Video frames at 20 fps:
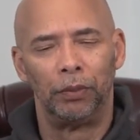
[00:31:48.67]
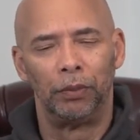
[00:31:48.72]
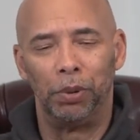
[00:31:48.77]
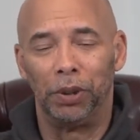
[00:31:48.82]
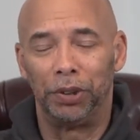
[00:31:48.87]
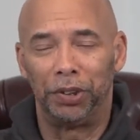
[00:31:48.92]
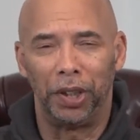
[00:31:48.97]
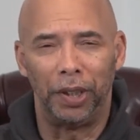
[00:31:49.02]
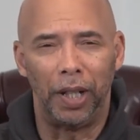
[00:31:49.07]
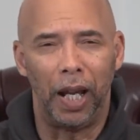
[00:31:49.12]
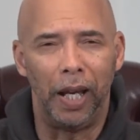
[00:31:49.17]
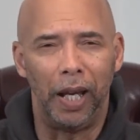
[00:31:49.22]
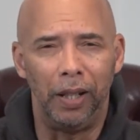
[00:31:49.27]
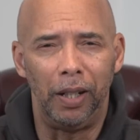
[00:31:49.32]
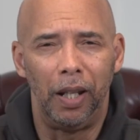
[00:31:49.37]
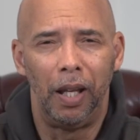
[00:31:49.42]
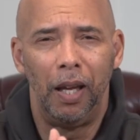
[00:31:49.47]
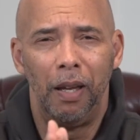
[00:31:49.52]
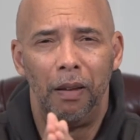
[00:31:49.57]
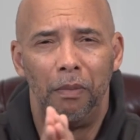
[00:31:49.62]
But
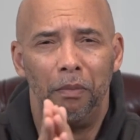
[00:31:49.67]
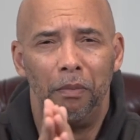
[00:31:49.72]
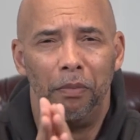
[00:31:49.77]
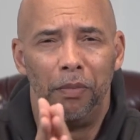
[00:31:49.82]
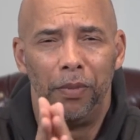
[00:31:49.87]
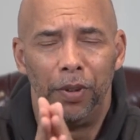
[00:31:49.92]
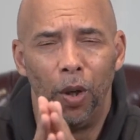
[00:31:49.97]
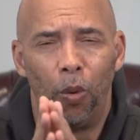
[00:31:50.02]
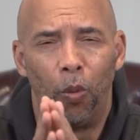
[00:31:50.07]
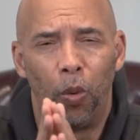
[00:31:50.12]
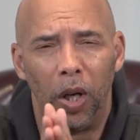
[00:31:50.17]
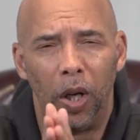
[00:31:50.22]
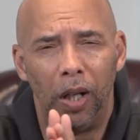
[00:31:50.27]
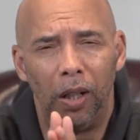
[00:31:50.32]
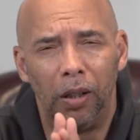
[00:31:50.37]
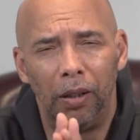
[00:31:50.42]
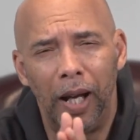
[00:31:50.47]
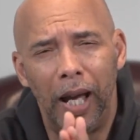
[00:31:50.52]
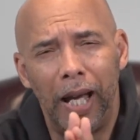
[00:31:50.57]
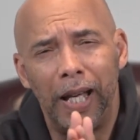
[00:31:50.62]
tonight, the
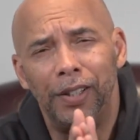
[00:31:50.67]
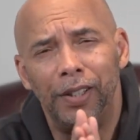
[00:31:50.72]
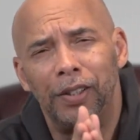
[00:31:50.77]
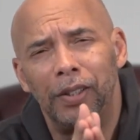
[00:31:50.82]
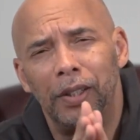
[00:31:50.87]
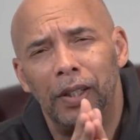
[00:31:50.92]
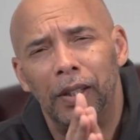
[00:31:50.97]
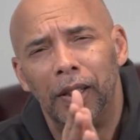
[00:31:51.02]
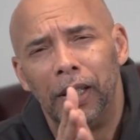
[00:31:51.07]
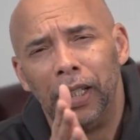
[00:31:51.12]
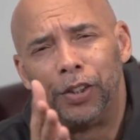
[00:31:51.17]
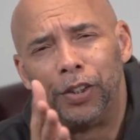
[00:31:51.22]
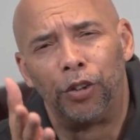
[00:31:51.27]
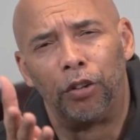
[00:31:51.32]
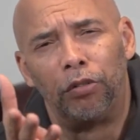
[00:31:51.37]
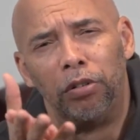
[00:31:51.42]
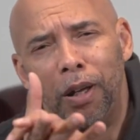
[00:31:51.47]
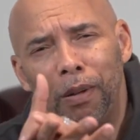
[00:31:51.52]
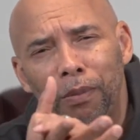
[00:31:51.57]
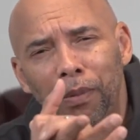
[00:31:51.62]
world has its
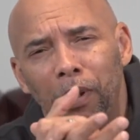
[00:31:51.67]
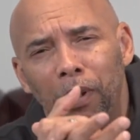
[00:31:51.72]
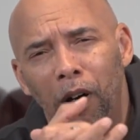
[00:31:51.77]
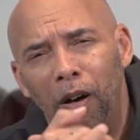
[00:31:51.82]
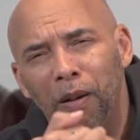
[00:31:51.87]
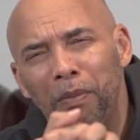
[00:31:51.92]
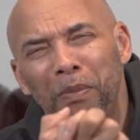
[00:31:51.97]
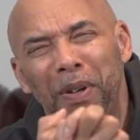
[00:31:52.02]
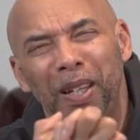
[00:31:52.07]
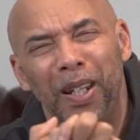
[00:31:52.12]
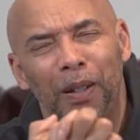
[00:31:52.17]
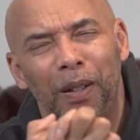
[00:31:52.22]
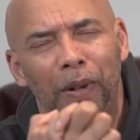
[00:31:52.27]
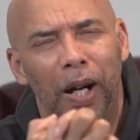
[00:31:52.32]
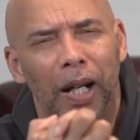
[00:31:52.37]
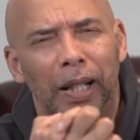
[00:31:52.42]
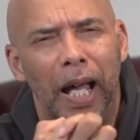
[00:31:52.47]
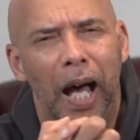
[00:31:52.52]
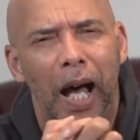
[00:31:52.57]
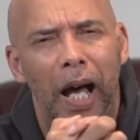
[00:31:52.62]
grip on many of
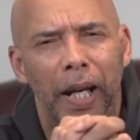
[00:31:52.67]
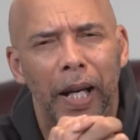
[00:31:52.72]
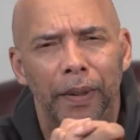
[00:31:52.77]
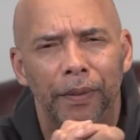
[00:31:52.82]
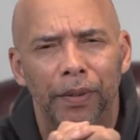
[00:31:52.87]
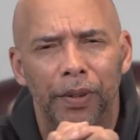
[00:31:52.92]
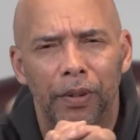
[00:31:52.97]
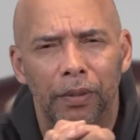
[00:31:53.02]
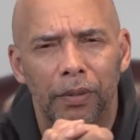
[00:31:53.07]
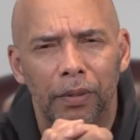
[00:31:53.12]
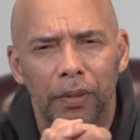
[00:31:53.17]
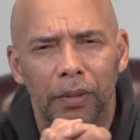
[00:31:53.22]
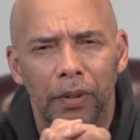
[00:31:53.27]
our lives